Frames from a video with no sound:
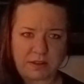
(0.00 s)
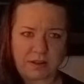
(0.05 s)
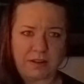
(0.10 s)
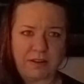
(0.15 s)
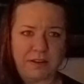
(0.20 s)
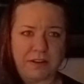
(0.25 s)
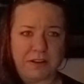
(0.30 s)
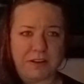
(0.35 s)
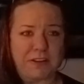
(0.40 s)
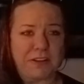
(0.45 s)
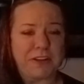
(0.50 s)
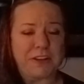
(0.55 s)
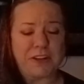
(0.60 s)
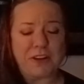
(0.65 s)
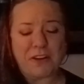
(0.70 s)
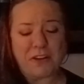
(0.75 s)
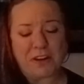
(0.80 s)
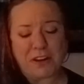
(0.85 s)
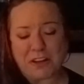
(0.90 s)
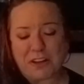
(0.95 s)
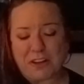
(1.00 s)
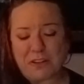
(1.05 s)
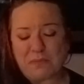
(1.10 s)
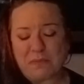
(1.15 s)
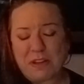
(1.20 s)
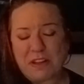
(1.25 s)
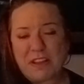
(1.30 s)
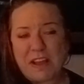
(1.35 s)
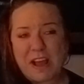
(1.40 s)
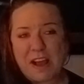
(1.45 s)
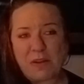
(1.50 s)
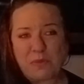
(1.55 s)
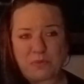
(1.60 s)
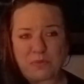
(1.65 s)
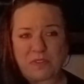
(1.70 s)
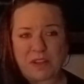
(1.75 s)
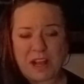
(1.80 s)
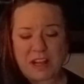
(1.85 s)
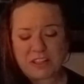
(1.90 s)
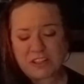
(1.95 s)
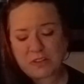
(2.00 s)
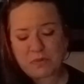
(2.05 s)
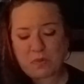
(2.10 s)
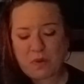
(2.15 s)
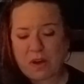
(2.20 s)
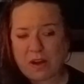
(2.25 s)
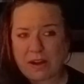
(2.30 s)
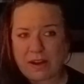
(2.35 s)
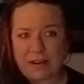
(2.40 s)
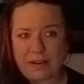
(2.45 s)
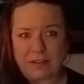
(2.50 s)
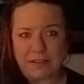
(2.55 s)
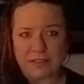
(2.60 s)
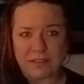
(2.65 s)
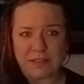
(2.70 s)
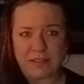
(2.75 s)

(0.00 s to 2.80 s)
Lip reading: It could be that. That's why.